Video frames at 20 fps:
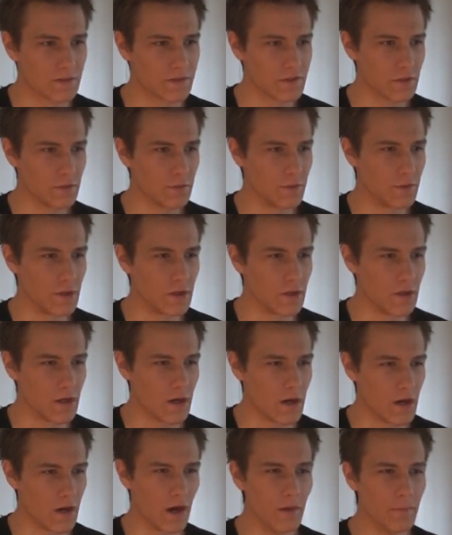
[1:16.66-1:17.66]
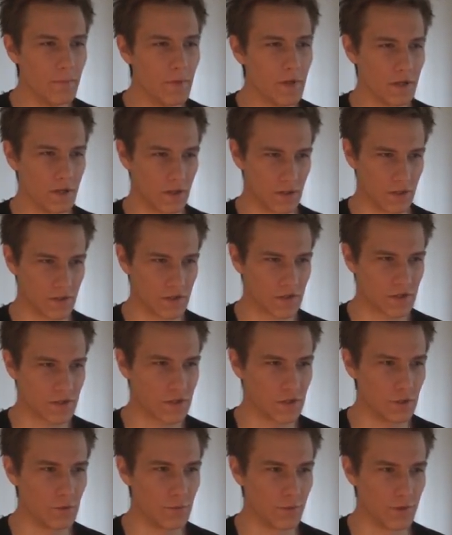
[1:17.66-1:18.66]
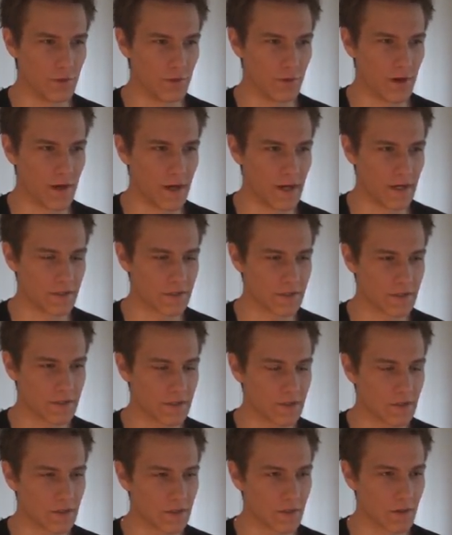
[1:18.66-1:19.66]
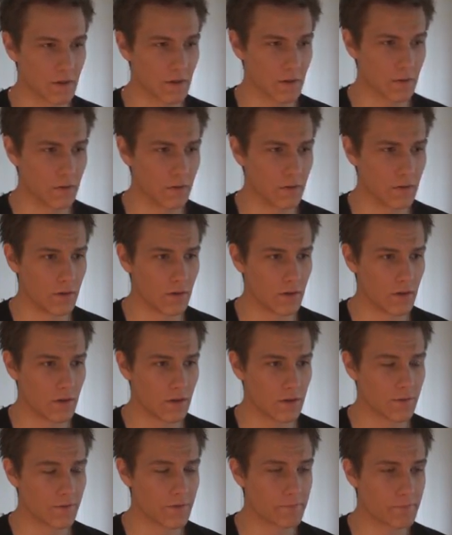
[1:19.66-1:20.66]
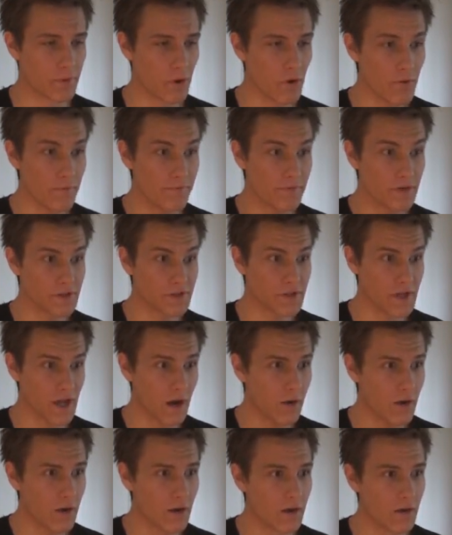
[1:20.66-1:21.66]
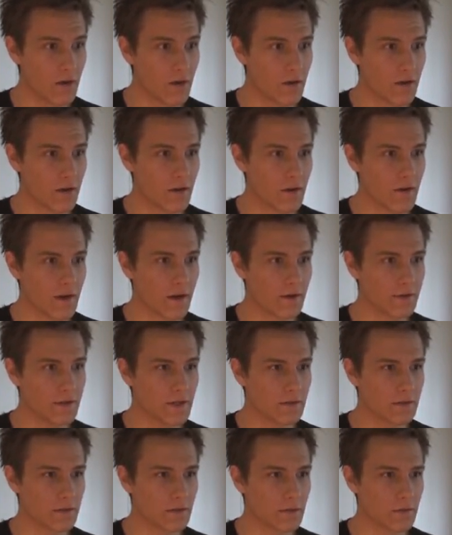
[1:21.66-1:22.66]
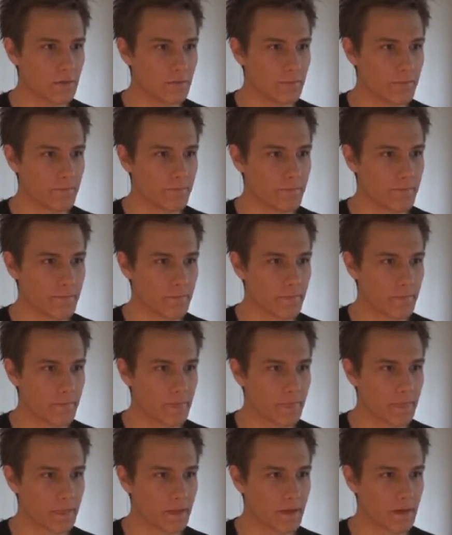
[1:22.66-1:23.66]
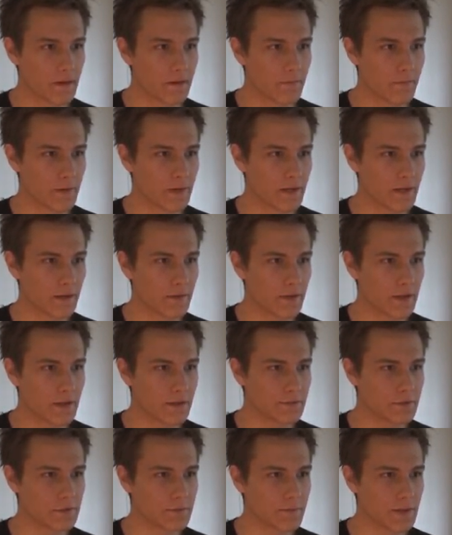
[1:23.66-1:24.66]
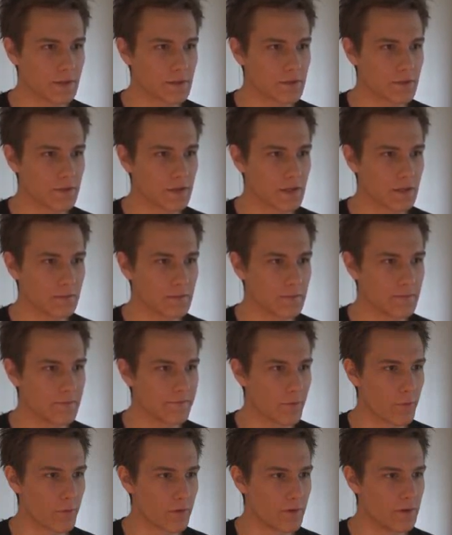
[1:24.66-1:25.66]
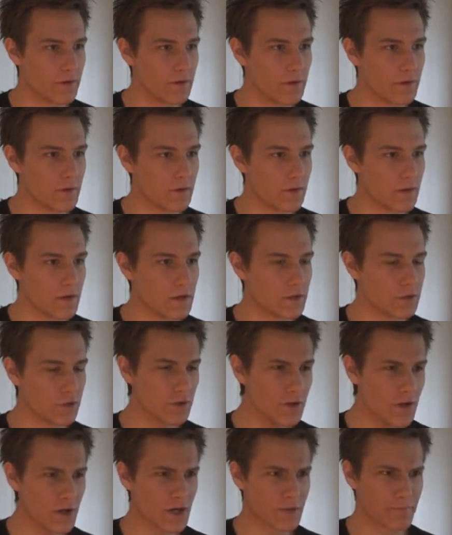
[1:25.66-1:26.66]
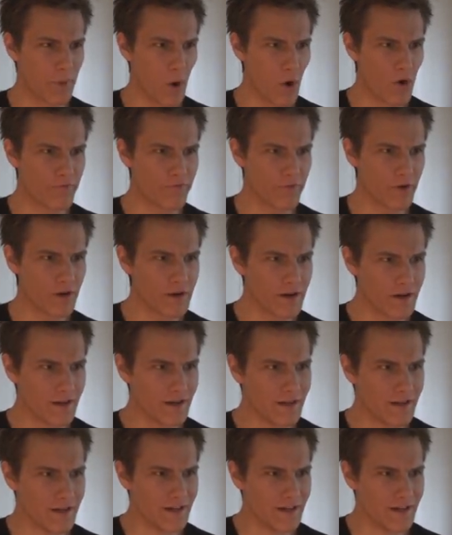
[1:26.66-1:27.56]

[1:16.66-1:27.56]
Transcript: Dude, I'm gonna sue your ass. Oh, they're poofers now? How the hell... Oh. But how the hell did you manage to kill me before? You're not a poofer!